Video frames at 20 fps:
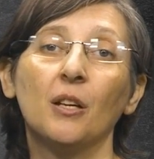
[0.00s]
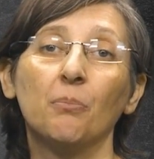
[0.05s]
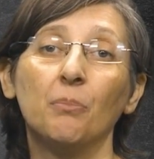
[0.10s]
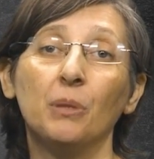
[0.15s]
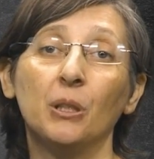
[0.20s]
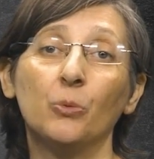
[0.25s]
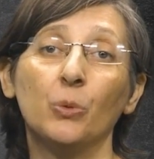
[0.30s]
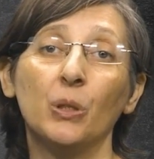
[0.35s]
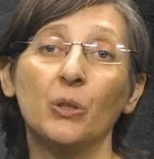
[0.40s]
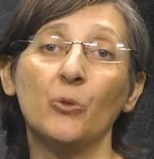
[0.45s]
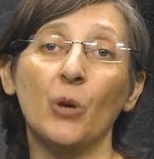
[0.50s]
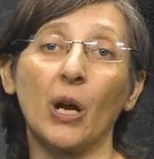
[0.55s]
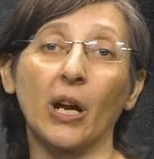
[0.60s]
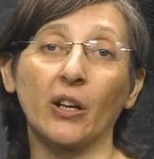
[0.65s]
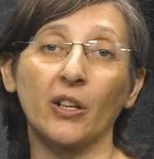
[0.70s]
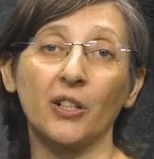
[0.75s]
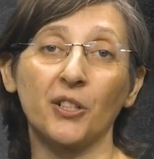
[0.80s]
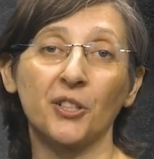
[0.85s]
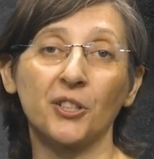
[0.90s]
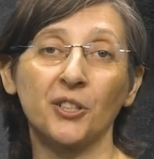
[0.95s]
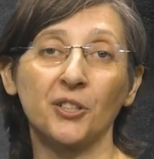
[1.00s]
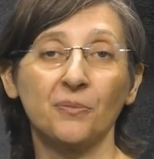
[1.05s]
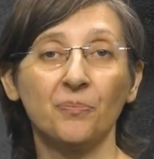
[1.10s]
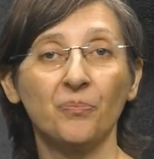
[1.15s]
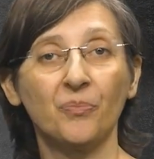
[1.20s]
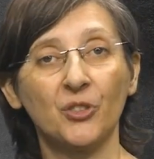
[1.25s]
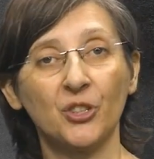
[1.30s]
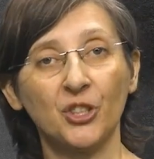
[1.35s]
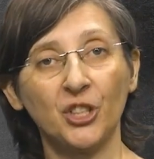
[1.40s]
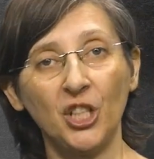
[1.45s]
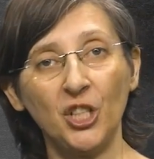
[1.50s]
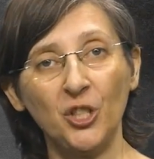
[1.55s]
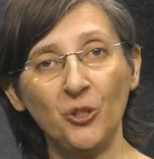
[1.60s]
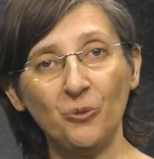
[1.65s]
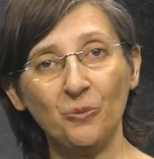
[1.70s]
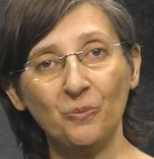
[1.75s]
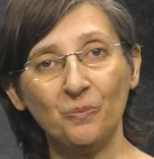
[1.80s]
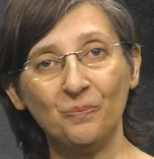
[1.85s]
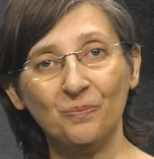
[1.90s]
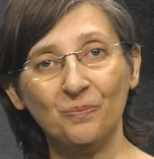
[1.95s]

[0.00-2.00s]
between records. See you!